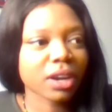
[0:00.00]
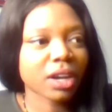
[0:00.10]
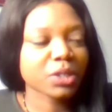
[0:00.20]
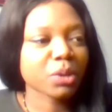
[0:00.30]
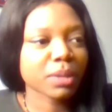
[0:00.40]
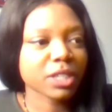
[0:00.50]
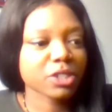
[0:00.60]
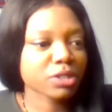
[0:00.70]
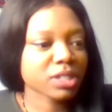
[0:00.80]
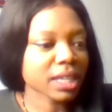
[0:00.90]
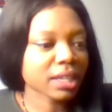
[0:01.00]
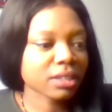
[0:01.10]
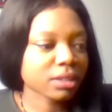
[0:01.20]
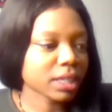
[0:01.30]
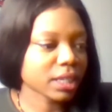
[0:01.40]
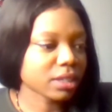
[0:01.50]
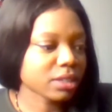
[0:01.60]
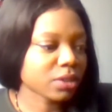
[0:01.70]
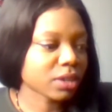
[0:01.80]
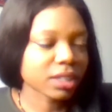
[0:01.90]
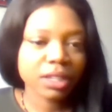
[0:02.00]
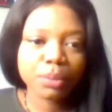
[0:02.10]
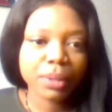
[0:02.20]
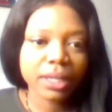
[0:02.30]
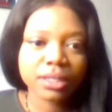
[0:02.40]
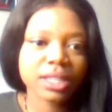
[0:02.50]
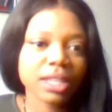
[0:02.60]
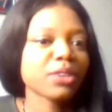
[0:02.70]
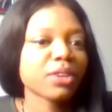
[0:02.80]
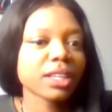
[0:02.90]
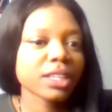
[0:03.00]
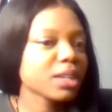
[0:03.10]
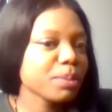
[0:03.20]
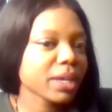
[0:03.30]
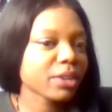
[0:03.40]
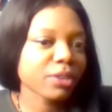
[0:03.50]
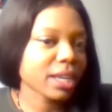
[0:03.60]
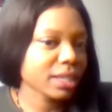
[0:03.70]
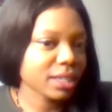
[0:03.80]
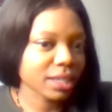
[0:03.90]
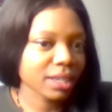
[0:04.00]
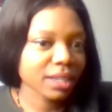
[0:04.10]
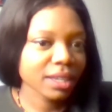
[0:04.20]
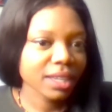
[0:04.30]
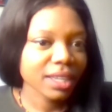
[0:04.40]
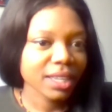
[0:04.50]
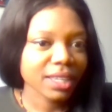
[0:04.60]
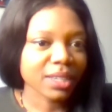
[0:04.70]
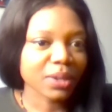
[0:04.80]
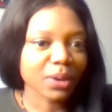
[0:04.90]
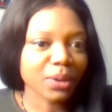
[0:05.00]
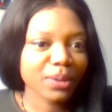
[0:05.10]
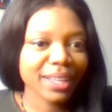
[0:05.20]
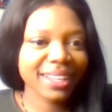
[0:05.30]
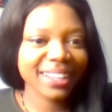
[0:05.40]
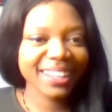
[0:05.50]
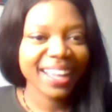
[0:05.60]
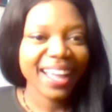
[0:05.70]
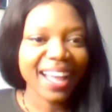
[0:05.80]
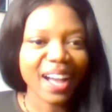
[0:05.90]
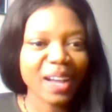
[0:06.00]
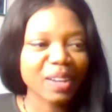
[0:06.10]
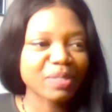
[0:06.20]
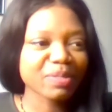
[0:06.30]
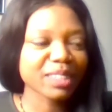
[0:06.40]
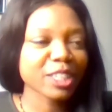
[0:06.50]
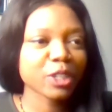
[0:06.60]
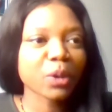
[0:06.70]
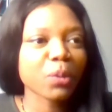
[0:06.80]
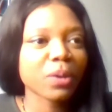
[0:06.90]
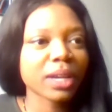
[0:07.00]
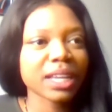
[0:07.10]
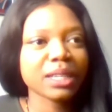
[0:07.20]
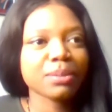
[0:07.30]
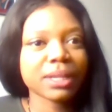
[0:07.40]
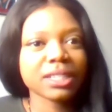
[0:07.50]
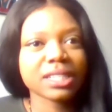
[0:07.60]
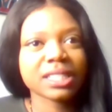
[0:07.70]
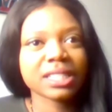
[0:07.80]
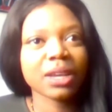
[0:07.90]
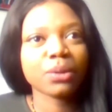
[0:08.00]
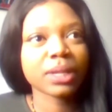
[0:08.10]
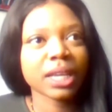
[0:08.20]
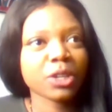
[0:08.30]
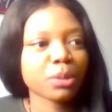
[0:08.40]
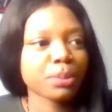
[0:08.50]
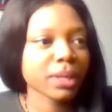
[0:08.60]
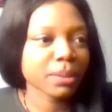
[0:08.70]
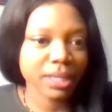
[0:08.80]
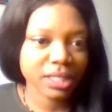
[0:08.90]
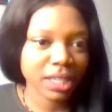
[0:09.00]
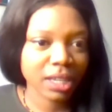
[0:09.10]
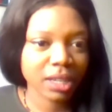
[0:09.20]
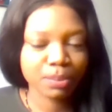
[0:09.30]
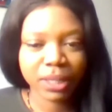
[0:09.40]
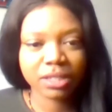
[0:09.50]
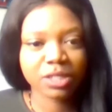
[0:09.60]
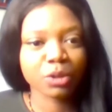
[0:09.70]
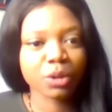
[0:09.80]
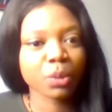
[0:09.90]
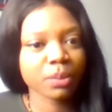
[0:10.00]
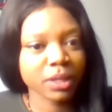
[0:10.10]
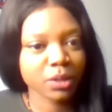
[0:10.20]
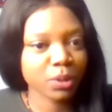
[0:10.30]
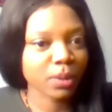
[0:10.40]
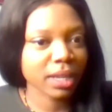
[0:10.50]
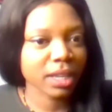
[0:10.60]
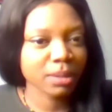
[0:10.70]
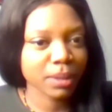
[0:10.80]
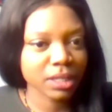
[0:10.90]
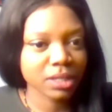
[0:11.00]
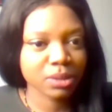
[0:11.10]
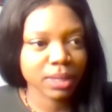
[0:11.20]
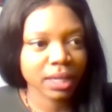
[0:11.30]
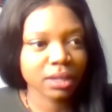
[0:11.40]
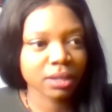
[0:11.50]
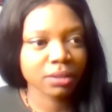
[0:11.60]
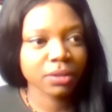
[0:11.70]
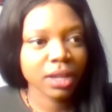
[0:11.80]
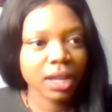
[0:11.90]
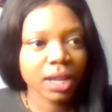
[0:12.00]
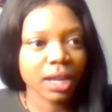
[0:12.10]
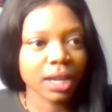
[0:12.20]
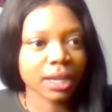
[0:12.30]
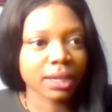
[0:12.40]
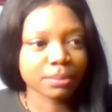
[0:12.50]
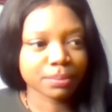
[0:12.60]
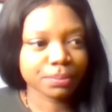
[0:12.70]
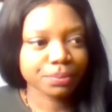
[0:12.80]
on your menstrual cycle and you're a little bit, say you're a little bit cranky, you know, you don't want anybody to say, okay, you're PMSing because you're a woman. You don't want anybody to kind of, um,